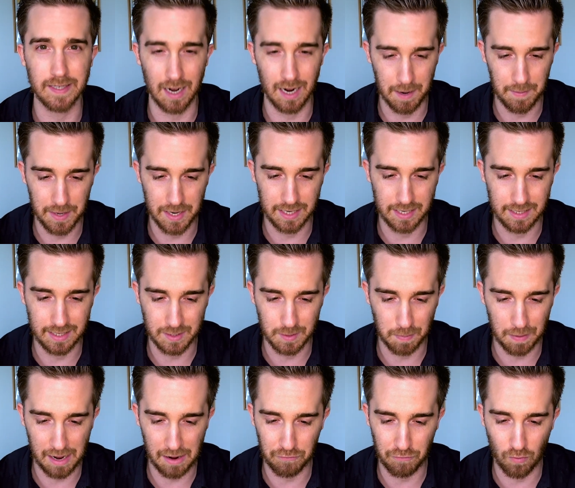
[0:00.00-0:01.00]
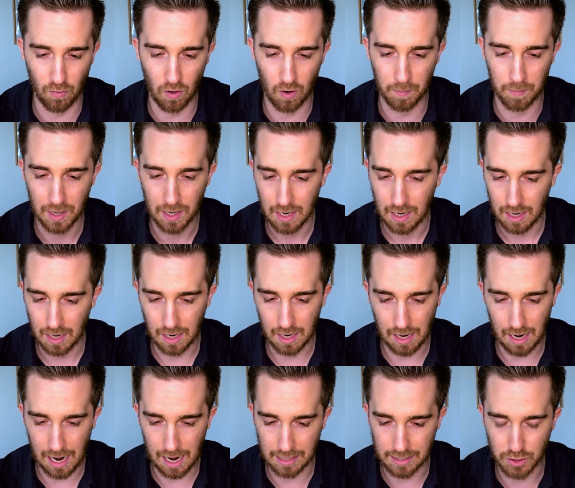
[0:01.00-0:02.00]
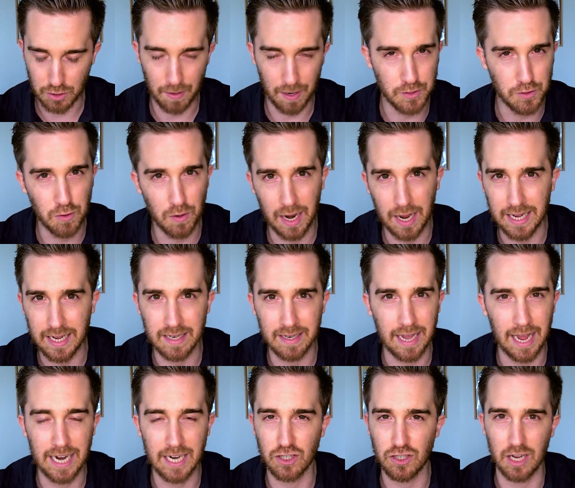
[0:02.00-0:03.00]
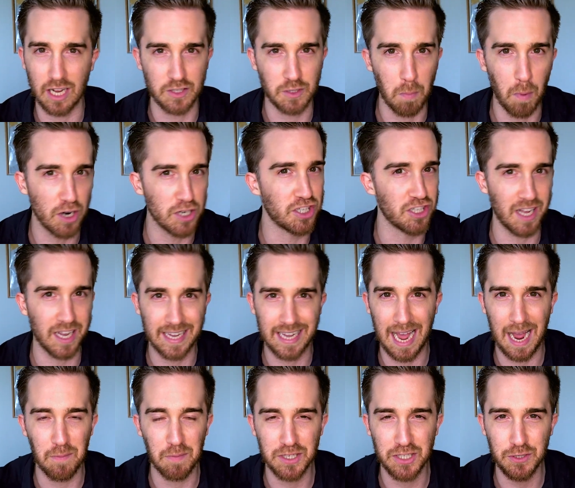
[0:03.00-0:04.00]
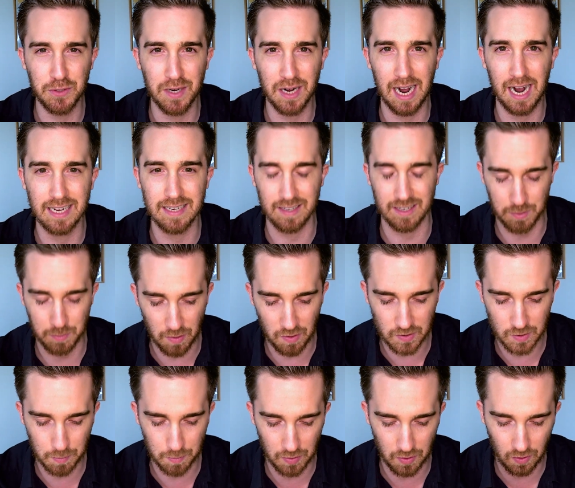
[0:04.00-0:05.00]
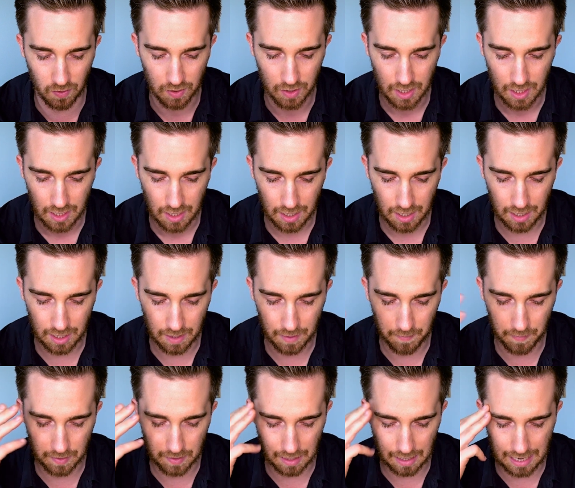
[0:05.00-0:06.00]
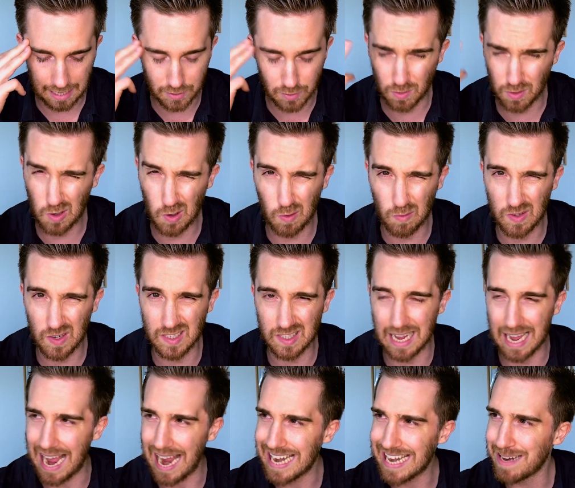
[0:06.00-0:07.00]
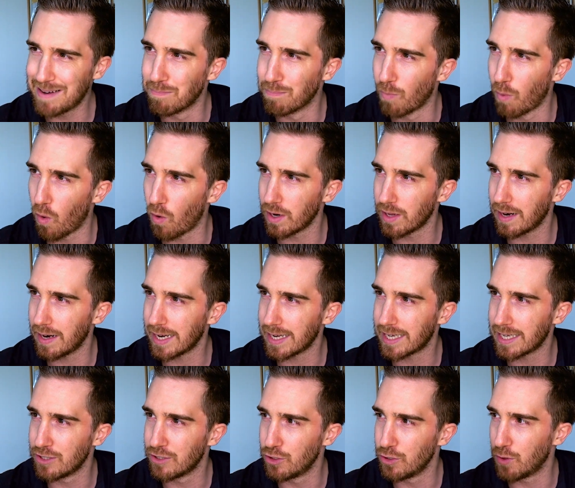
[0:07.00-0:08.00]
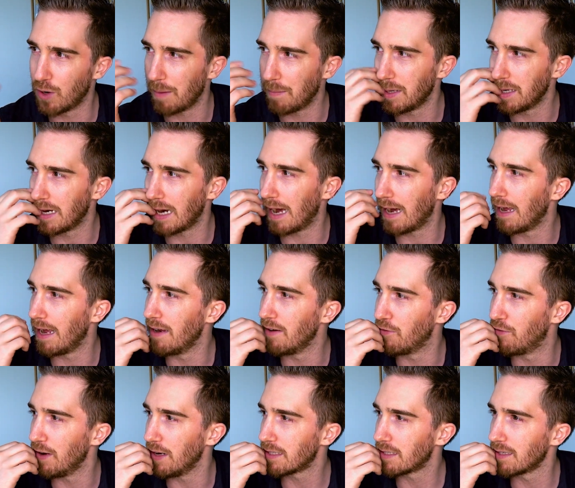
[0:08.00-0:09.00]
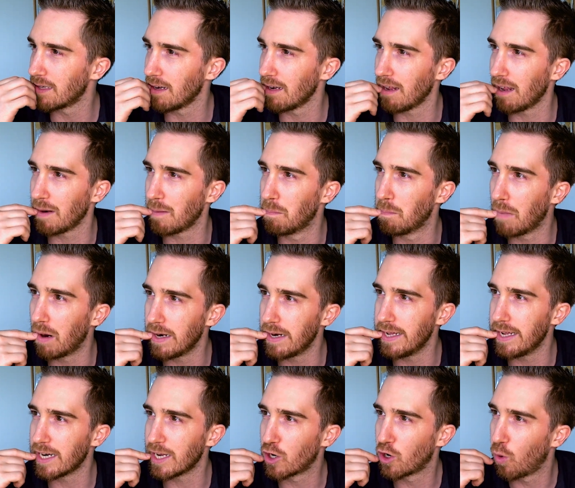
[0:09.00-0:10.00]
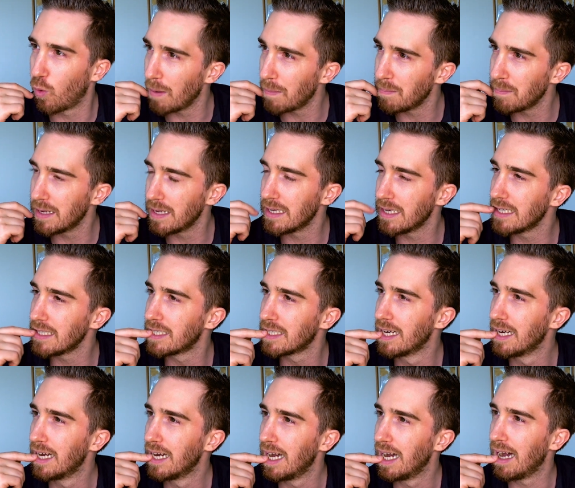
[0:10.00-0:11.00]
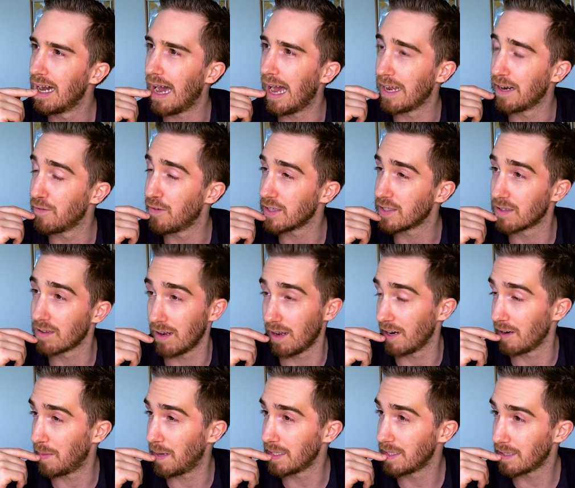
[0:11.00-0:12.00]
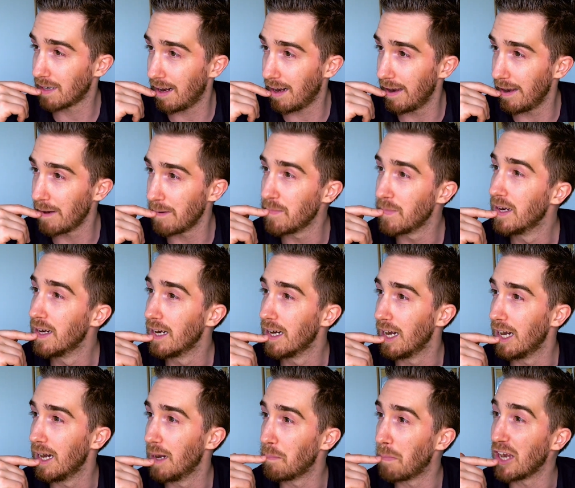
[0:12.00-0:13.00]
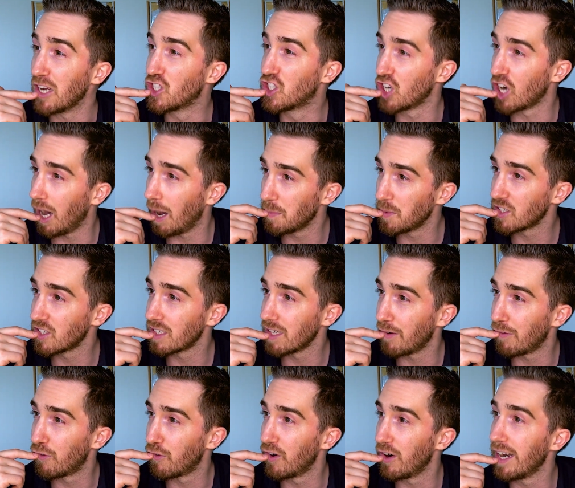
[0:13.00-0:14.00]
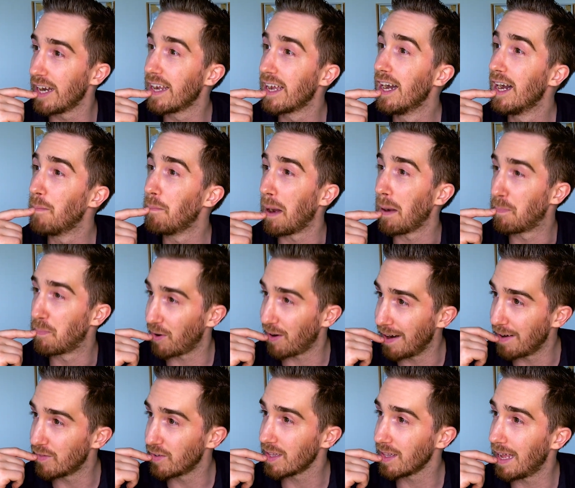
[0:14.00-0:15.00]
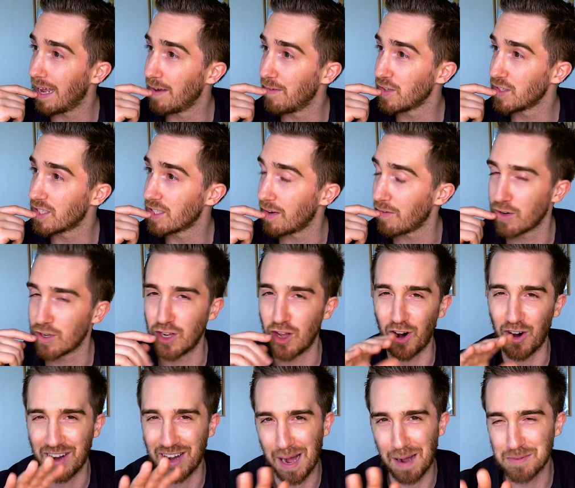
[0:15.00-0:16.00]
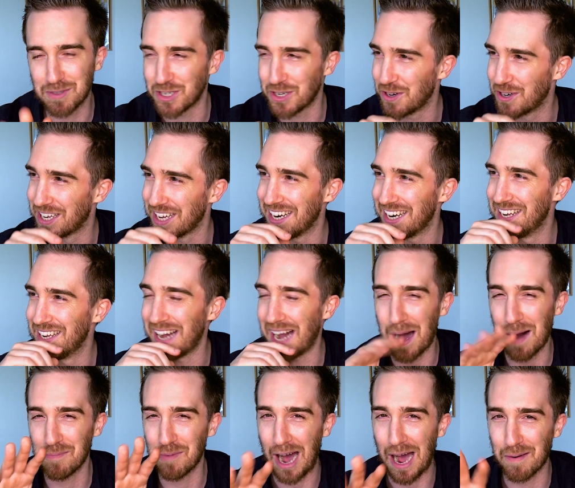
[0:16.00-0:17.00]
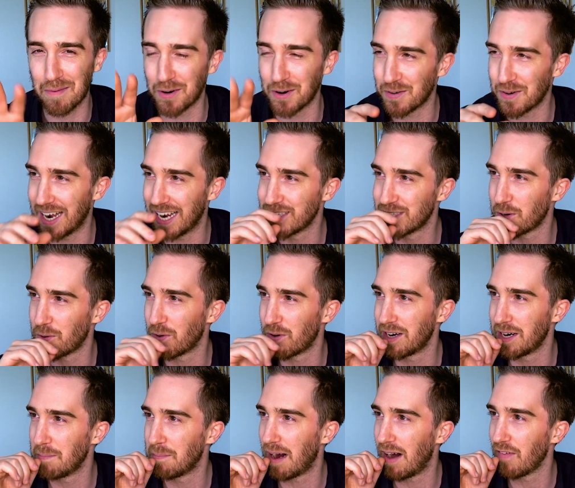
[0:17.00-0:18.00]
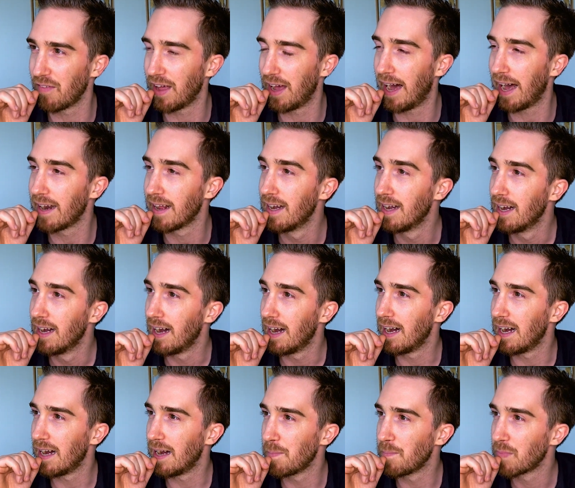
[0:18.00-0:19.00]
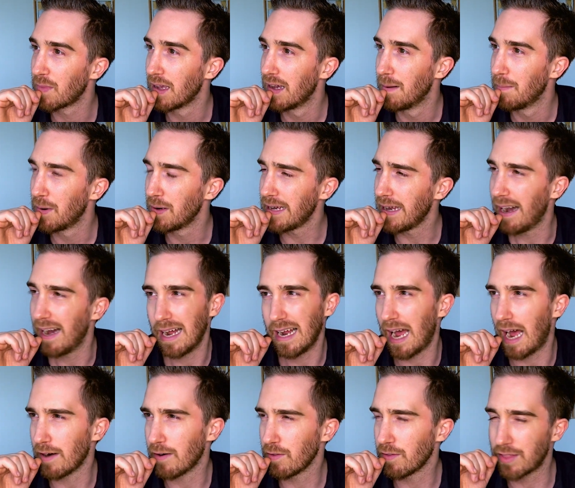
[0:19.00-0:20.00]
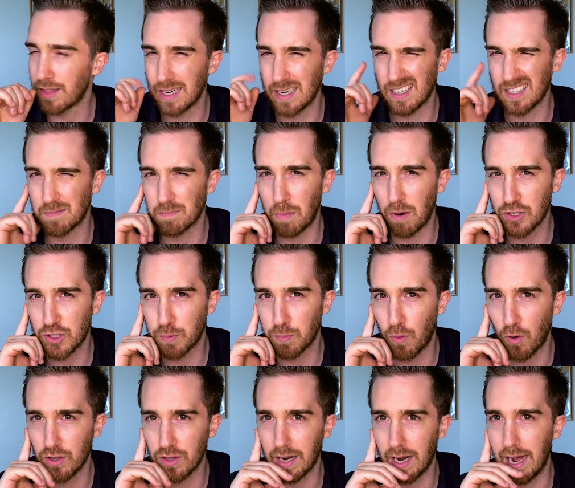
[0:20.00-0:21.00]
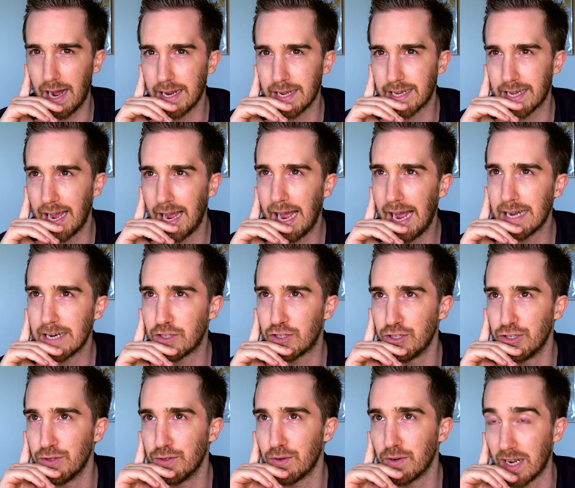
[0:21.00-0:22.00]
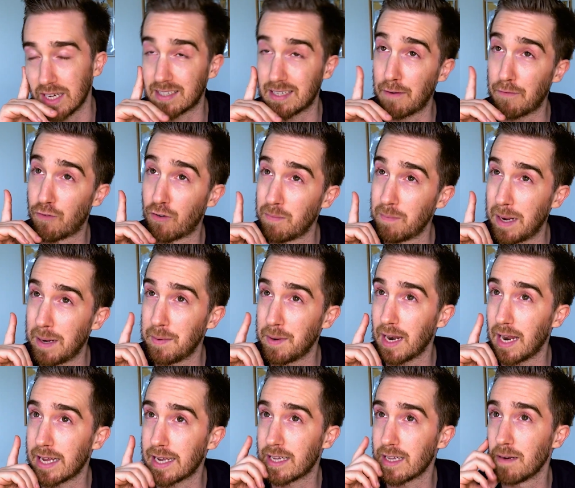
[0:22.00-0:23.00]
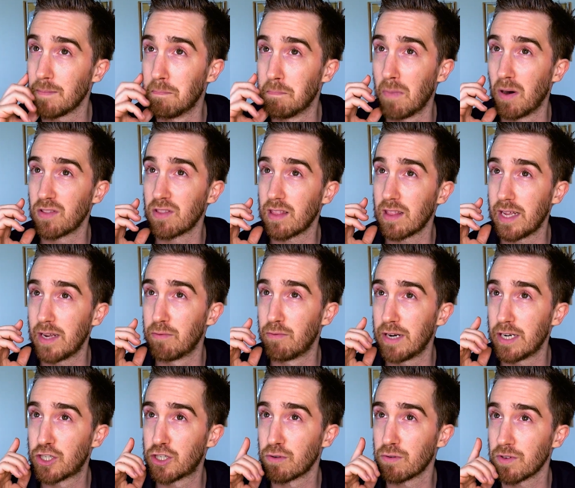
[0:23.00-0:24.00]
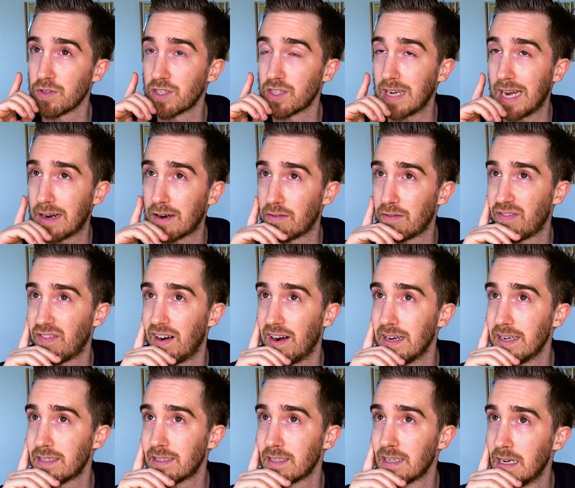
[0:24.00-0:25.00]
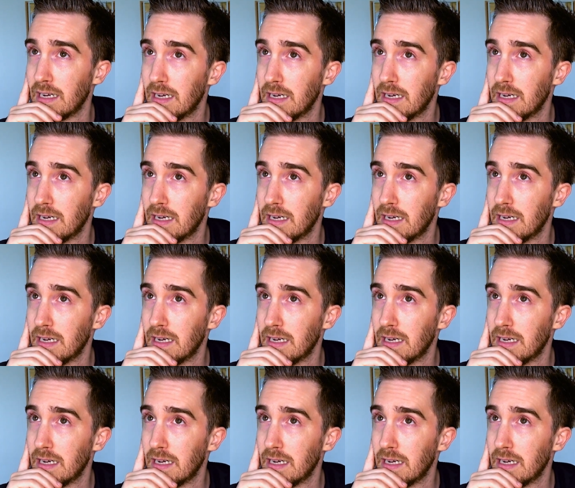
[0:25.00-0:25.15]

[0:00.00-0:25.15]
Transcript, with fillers: time in this platform. I try to like engage as much as I can with you guys as possible. I don't know if there's any more that I can do. I mean, I invested a lot of money in equipment. I invest a lot of my time, my job is suffering, my private life is no, I'm joking, I'm alright, don't worry about that. But yeah, I don't think there's much more that I can do, except for maybe like a monthly ritual sacrifice.